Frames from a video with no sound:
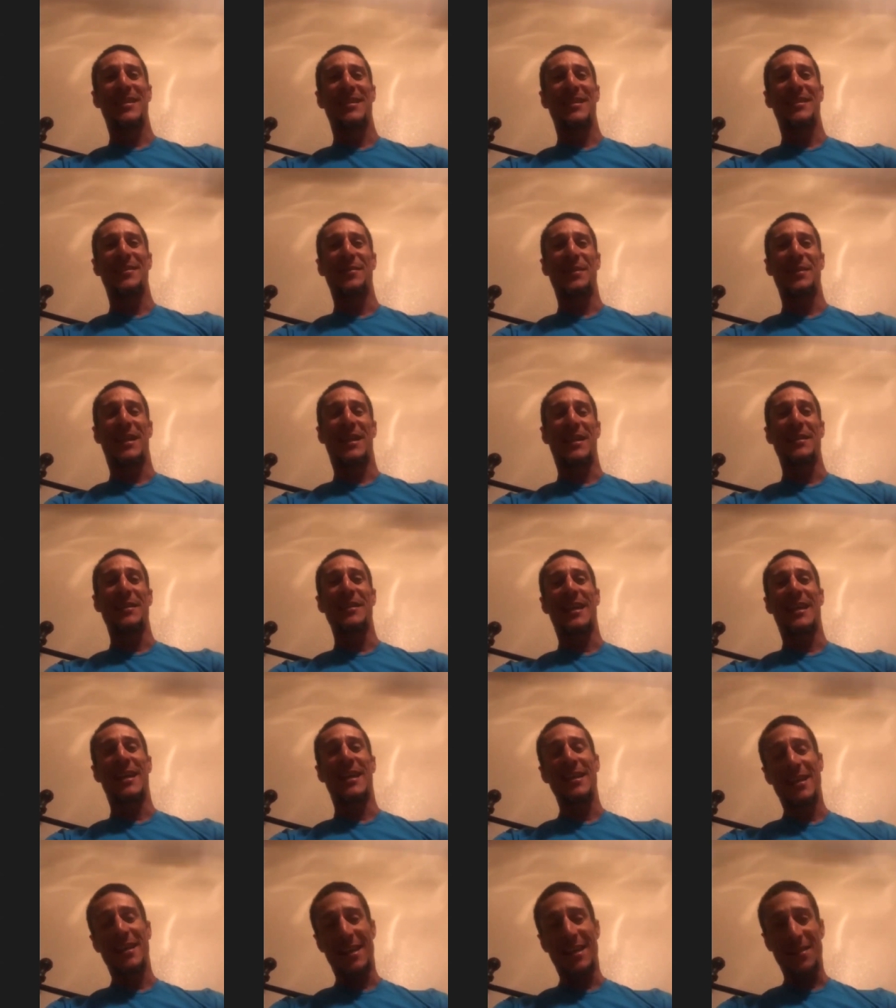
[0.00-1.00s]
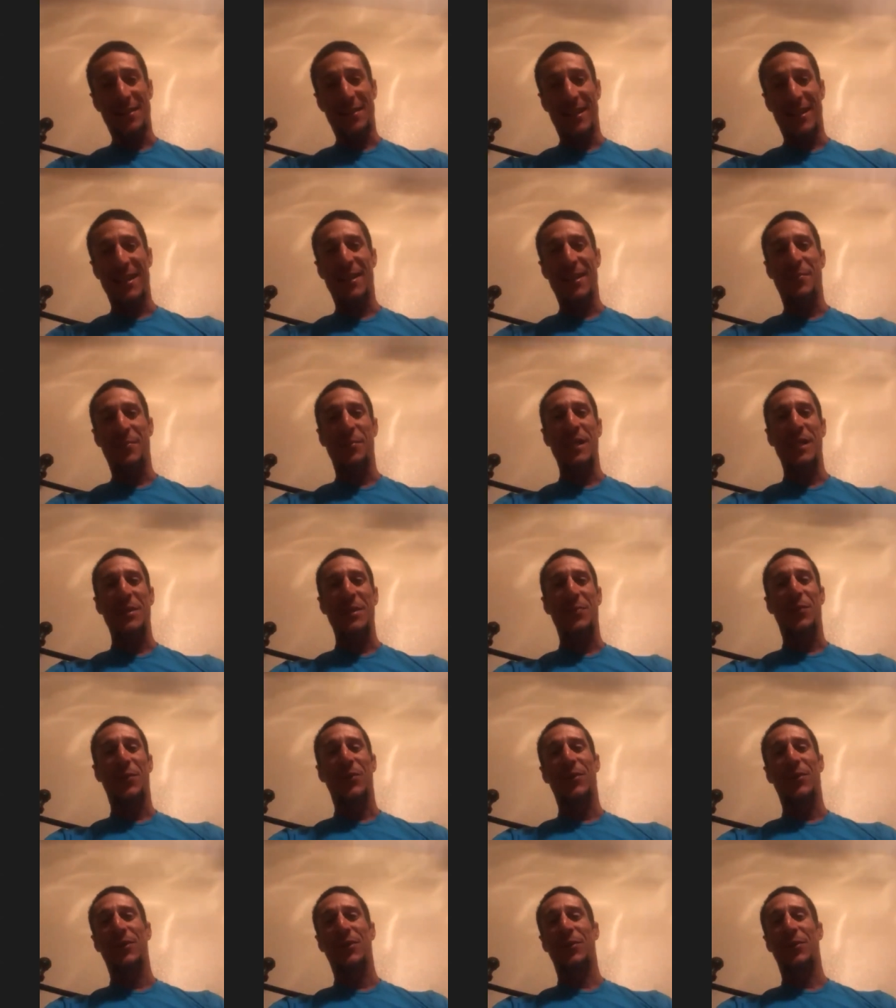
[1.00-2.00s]
I ask a lot of
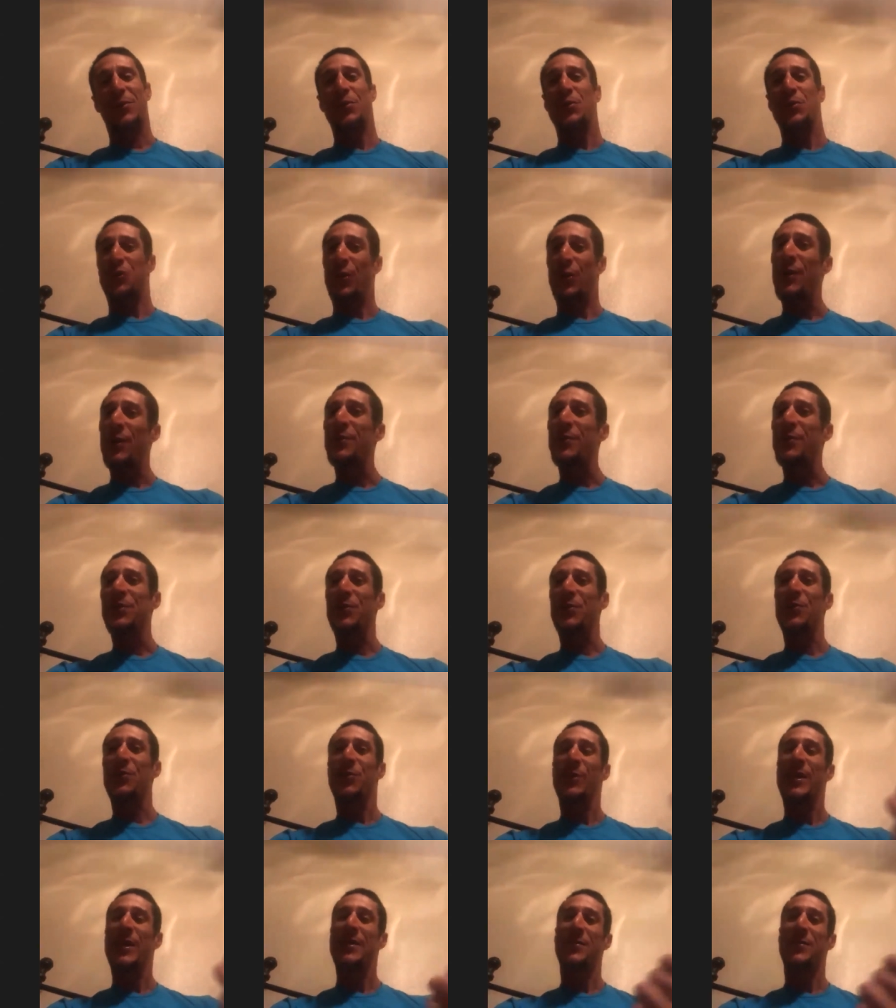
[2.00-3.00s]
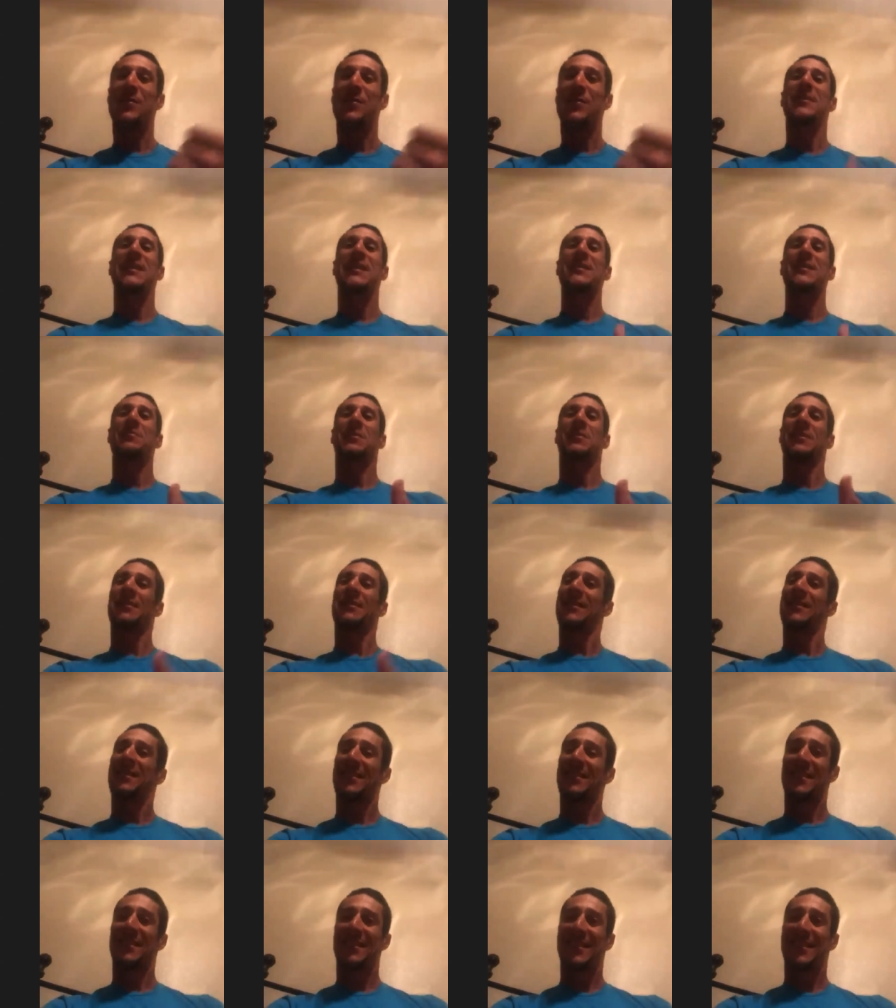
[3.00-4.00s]
people to join me to train sometimes,
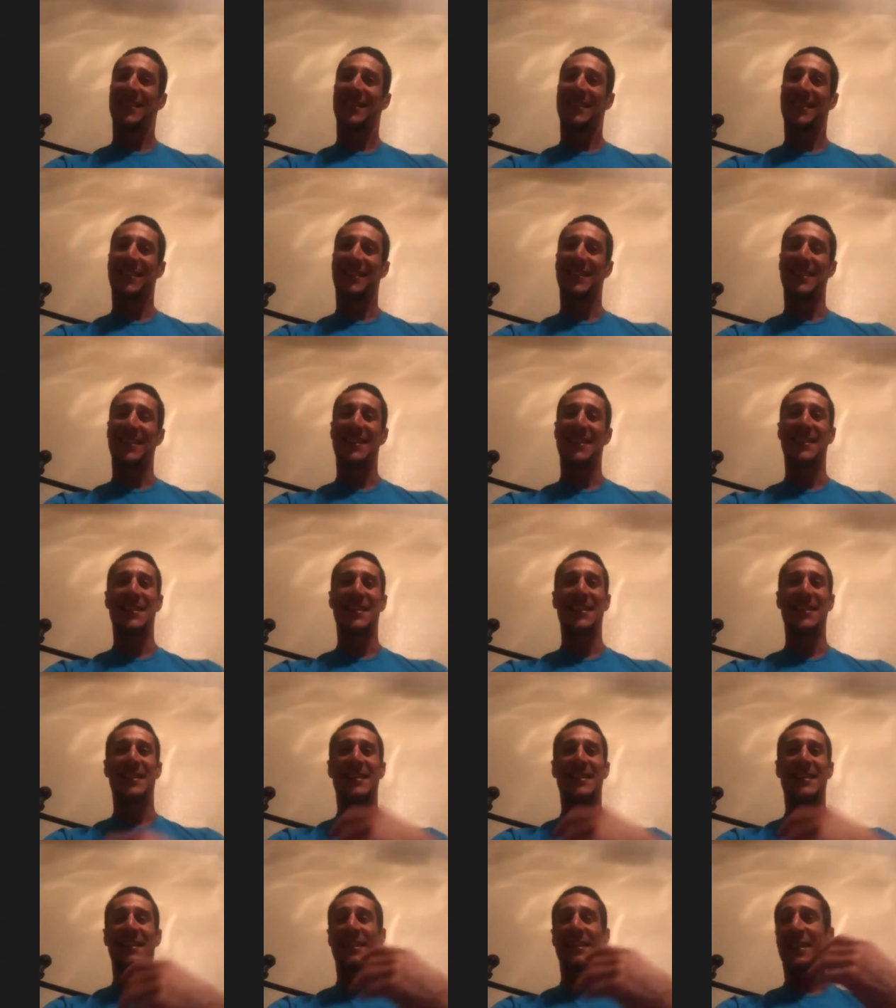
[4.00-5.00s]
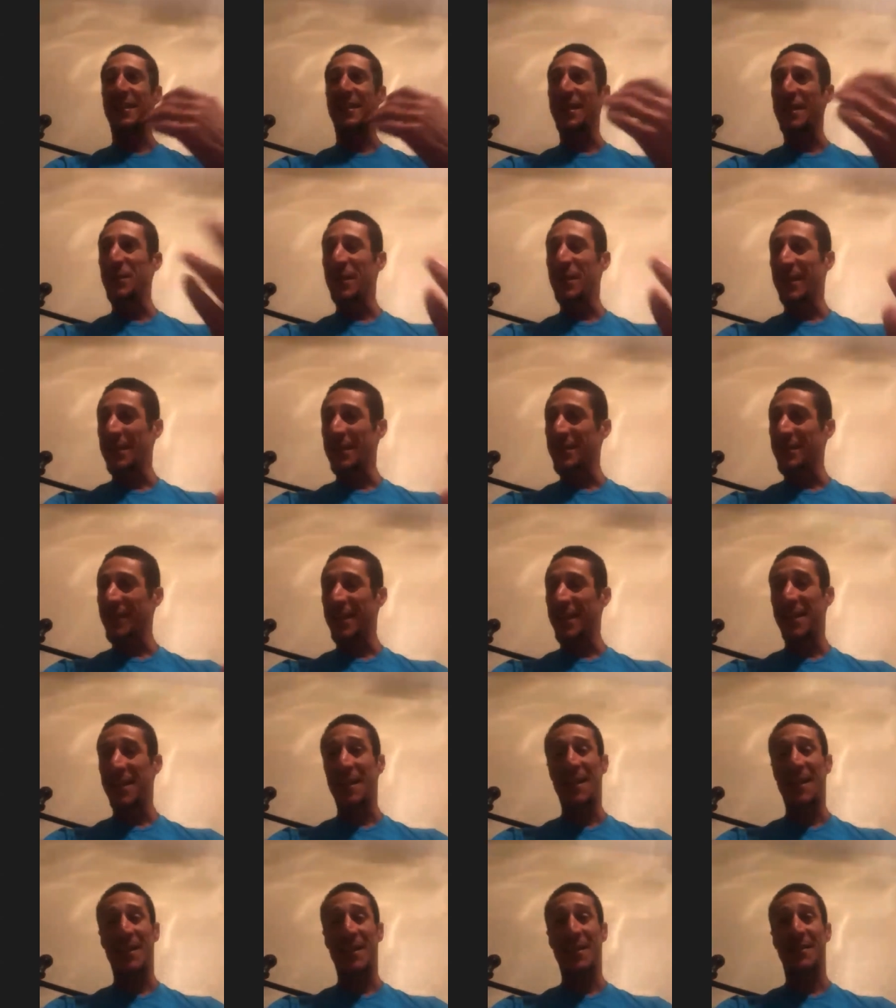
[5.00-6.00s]
and I get a
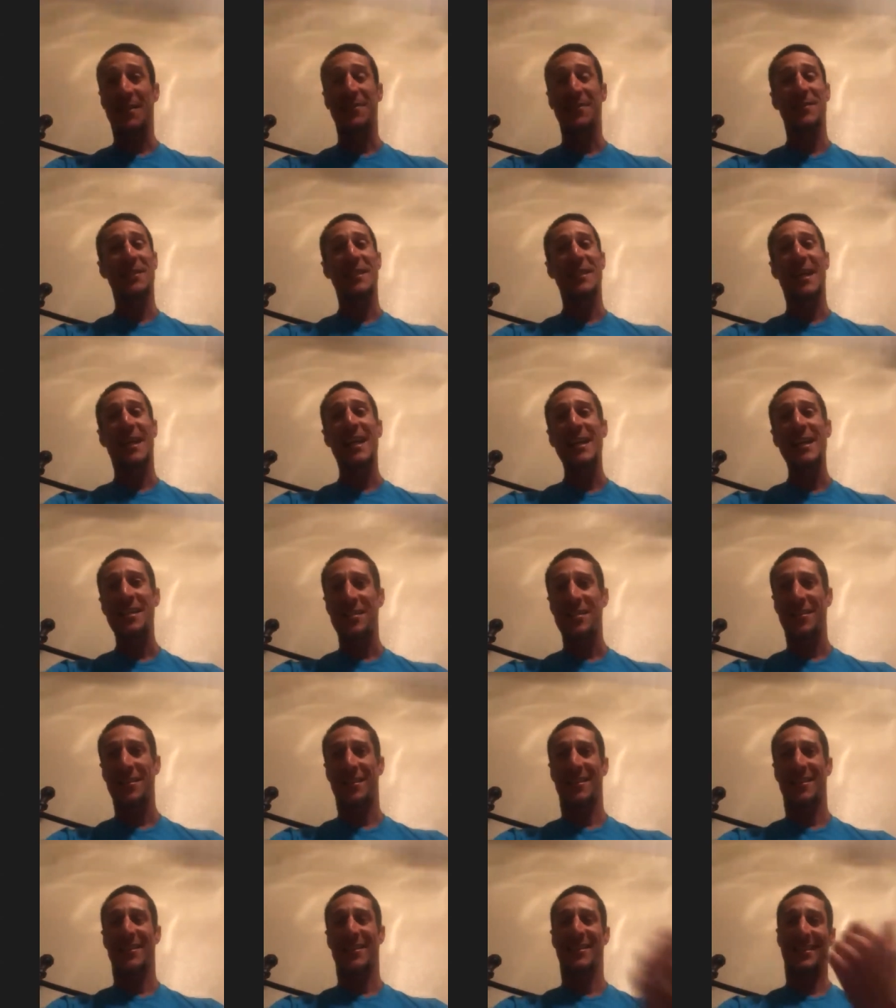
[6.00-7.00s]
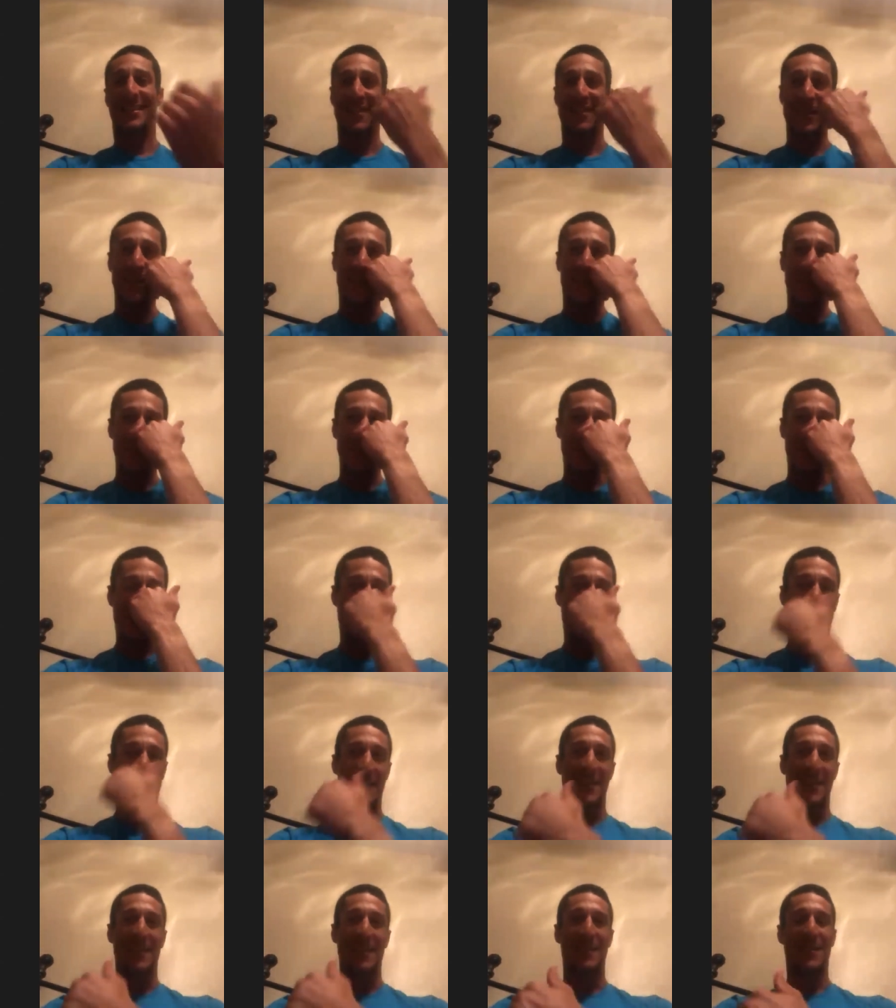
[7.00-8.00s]
lot of denies, you know,
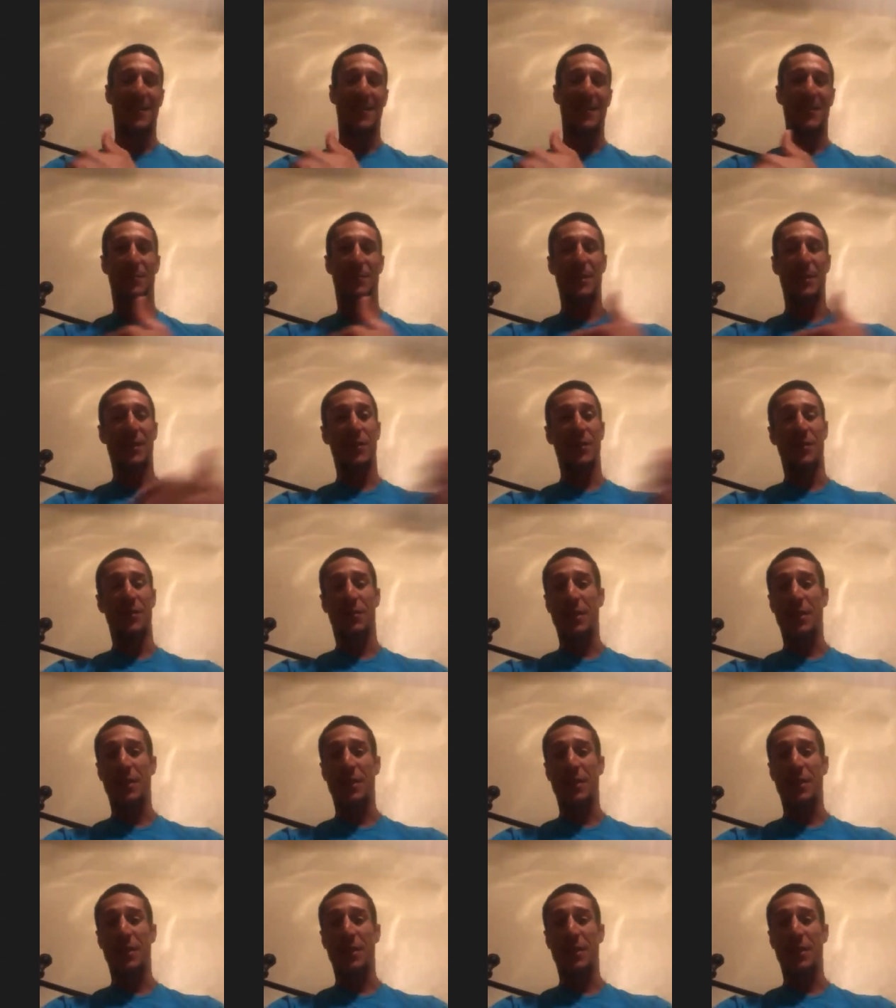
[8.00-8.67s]
because they